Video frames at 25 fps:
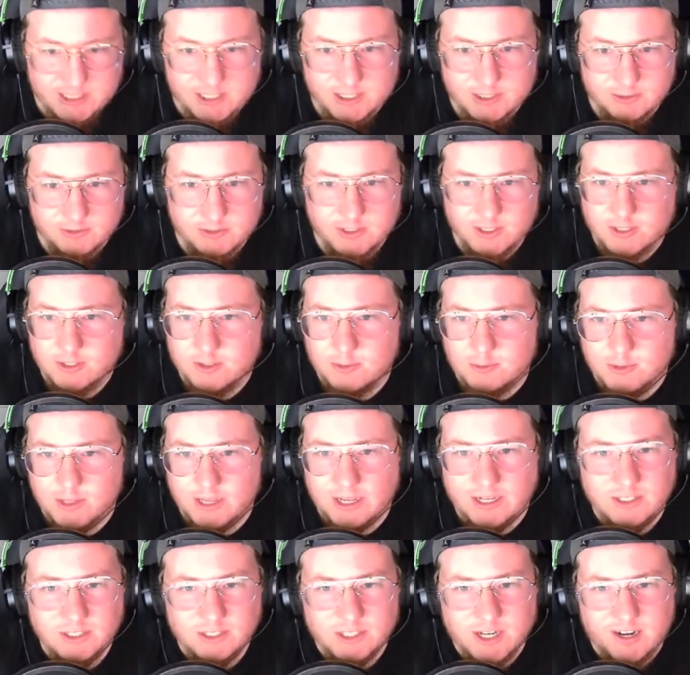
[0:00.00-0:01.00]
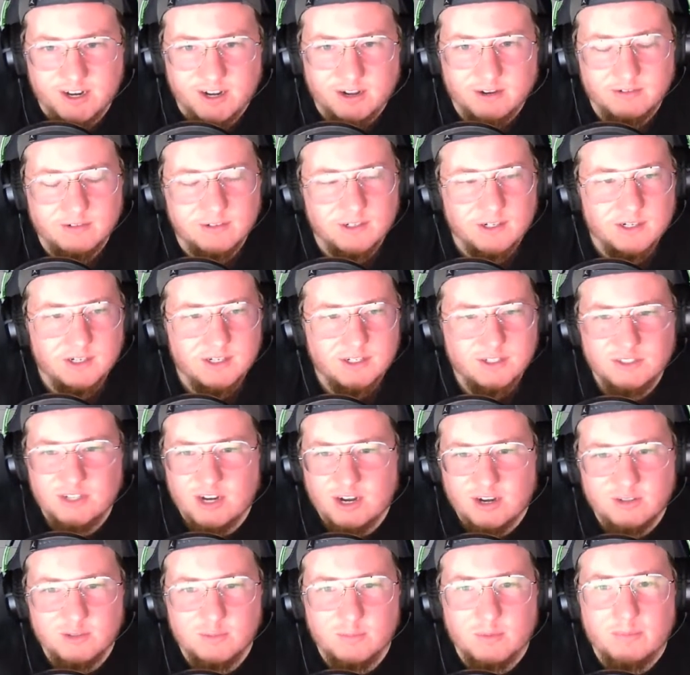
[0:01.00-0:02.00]
history to do that. Shout out
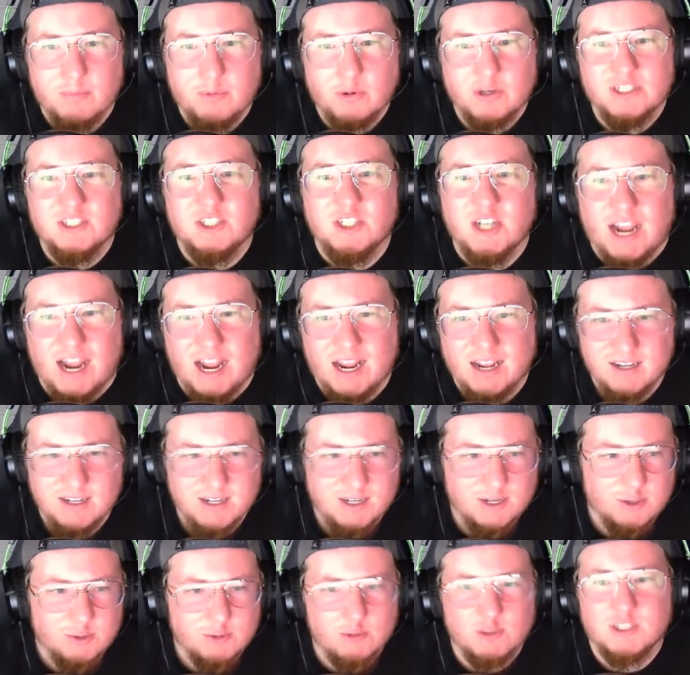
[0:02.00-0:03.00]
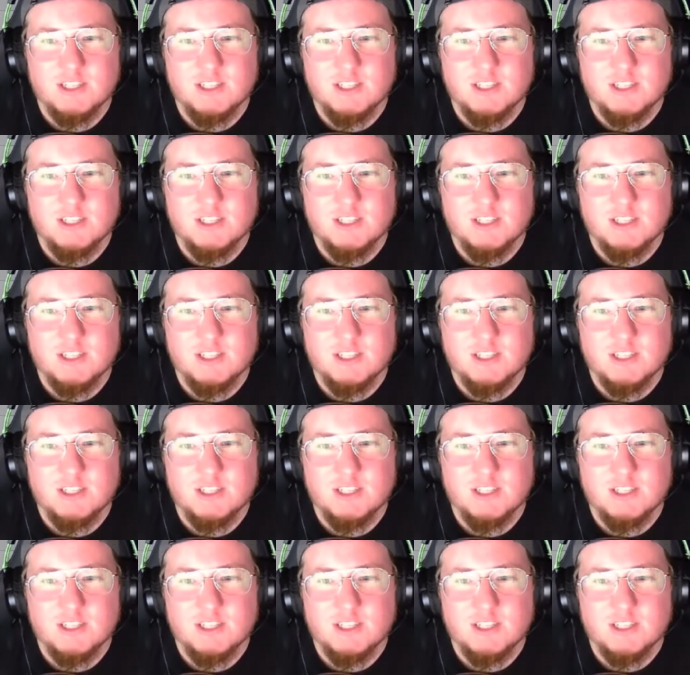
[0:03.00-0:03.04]
to my boy Ja, who's